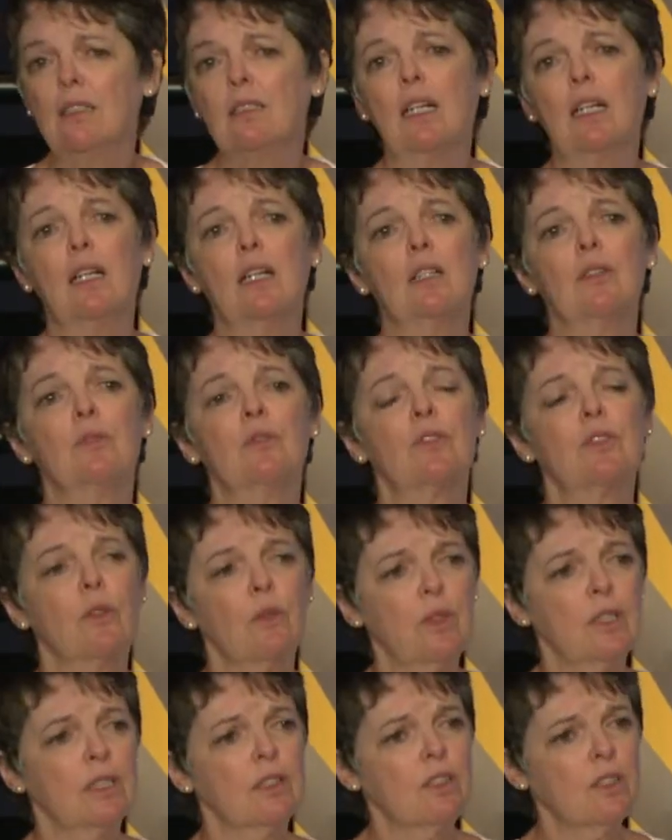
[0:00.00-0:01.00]
Uh,
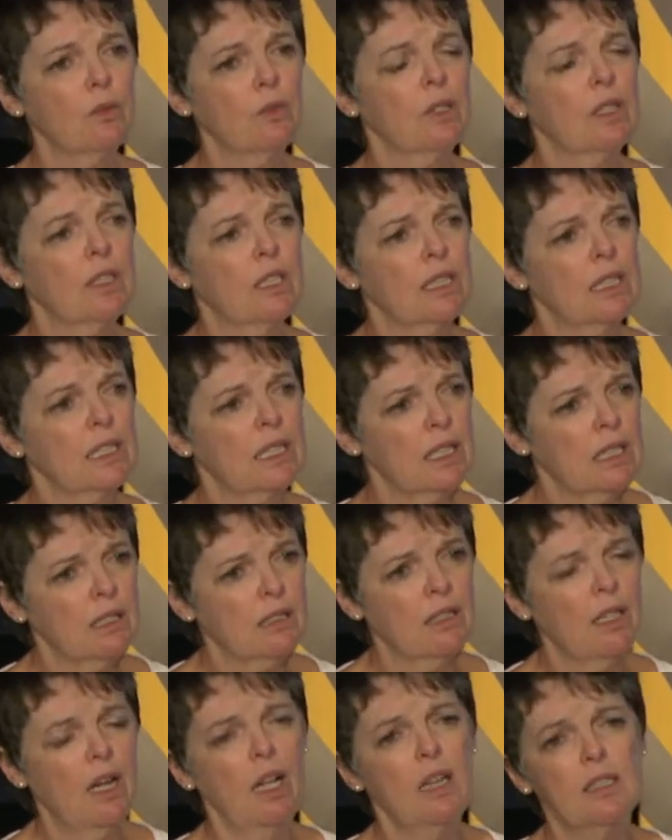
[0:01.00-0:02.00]
so, so
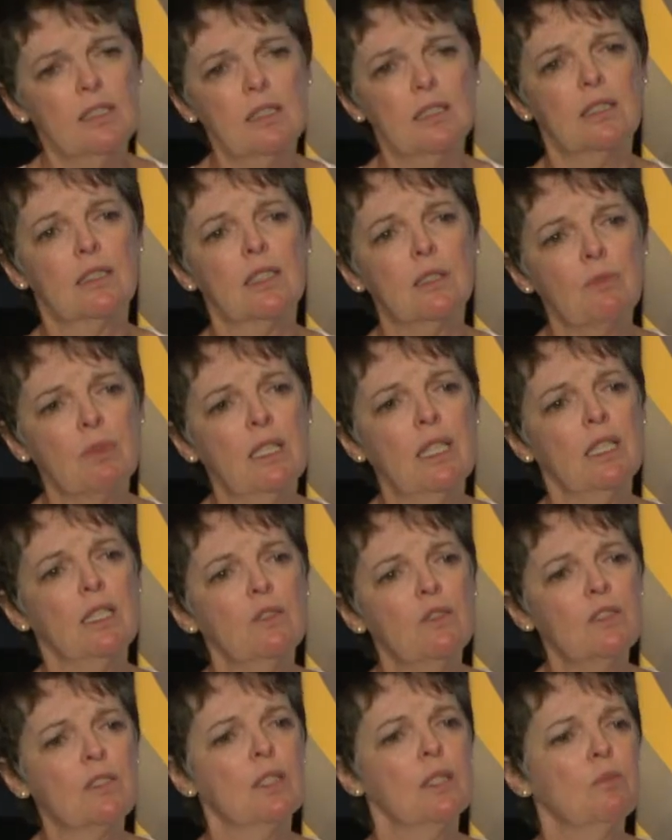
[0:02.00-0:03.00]
Catholicism
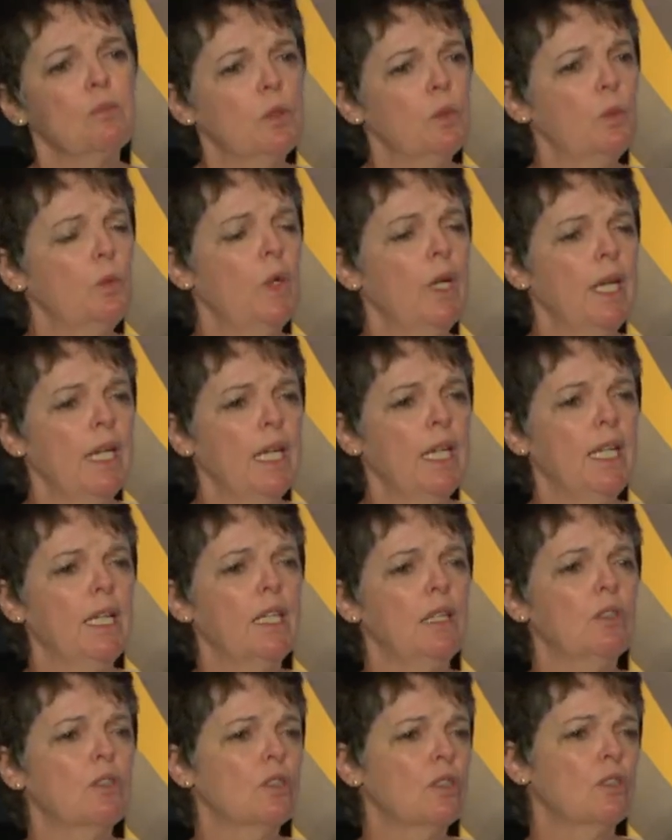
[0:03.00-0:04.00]
gives them a
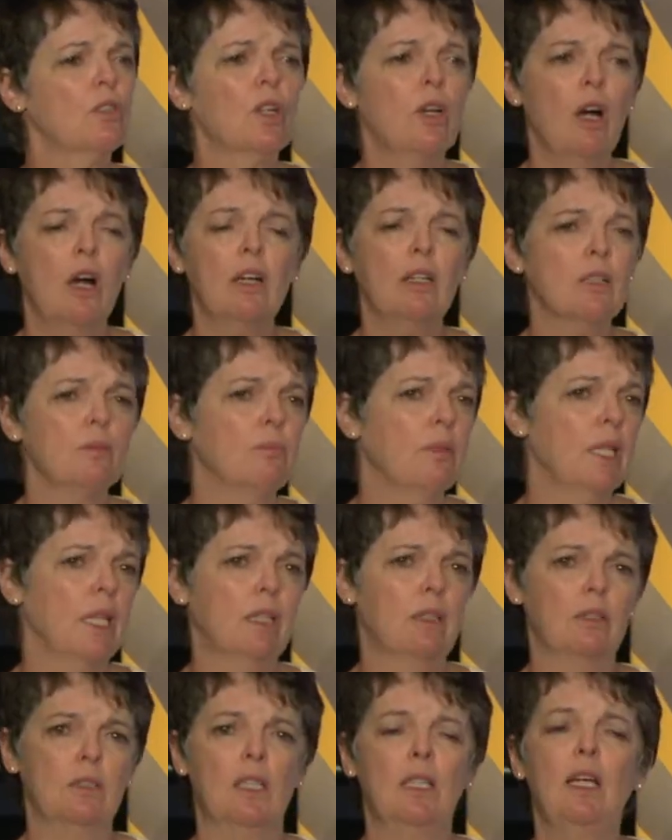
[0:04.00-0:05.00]
way to talk
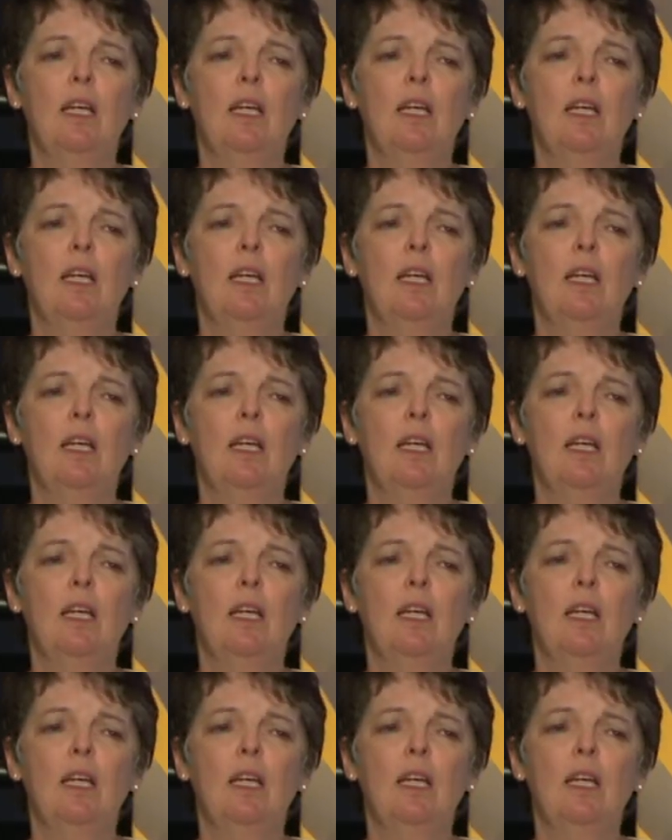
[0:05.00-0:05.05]
about